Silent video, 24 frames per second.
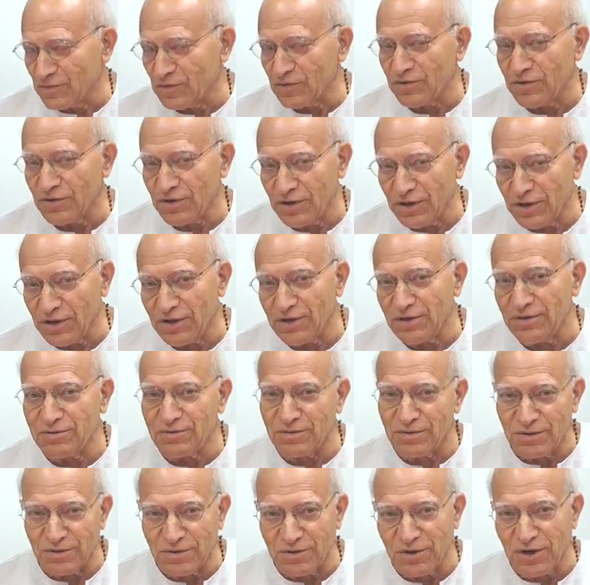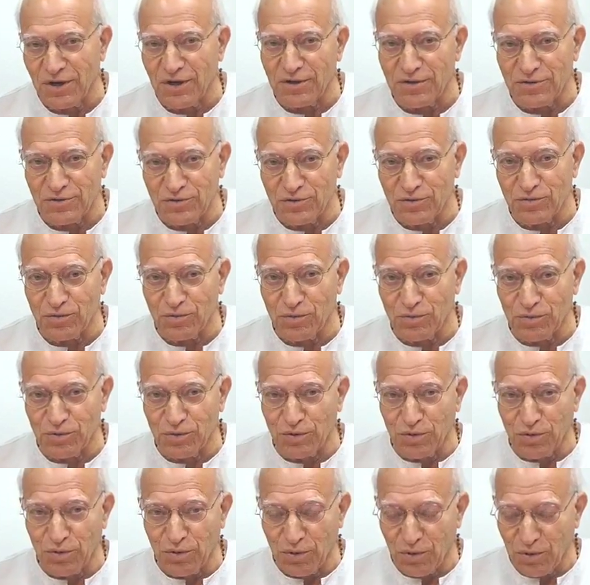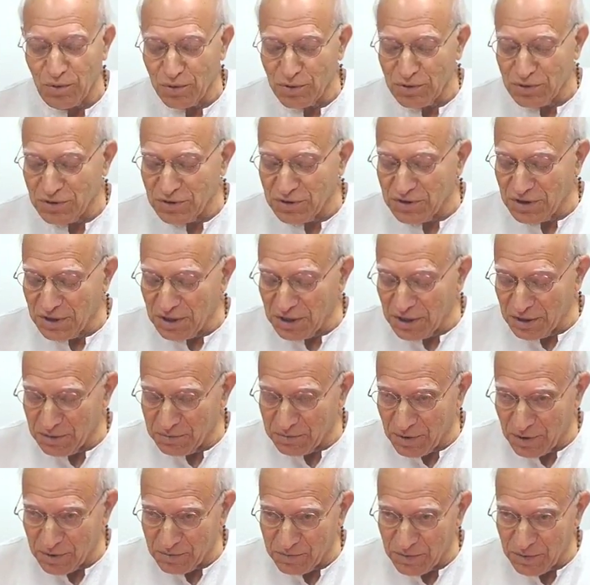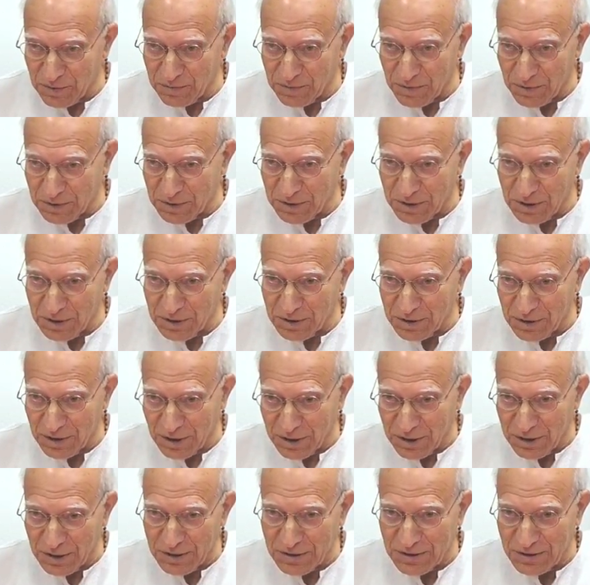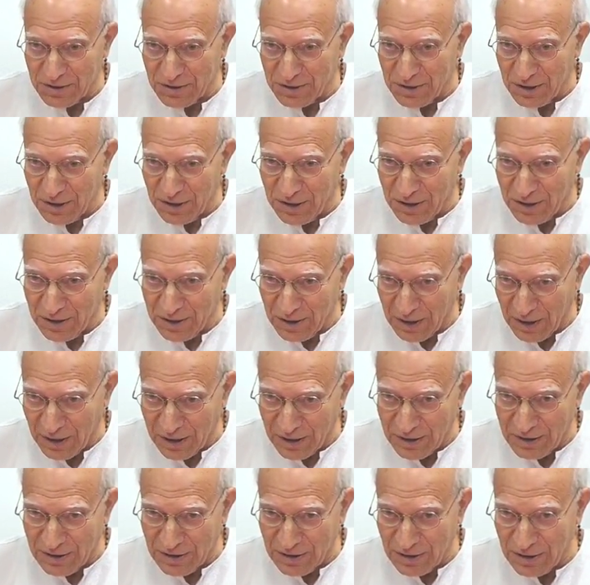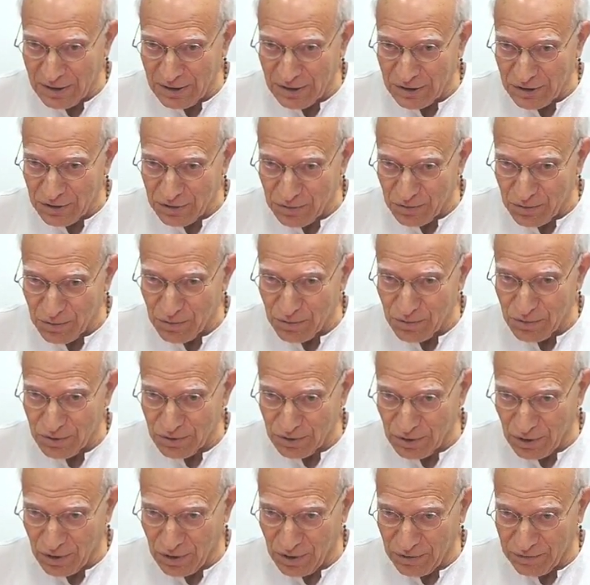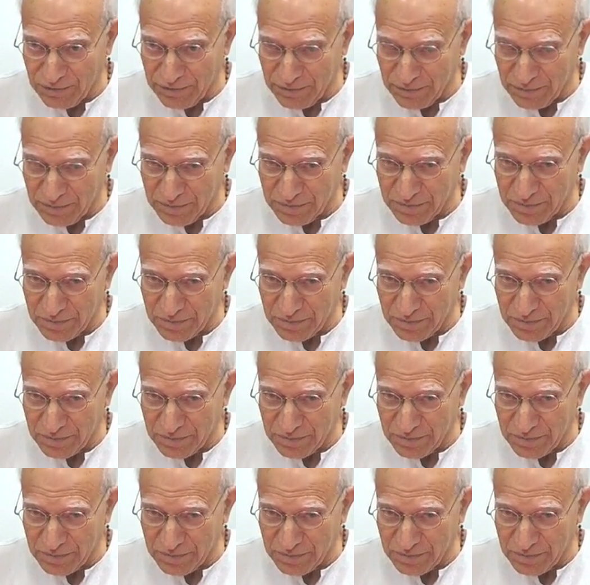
See, that's so the whole thing about Bhagavad Gita is the intelligent use of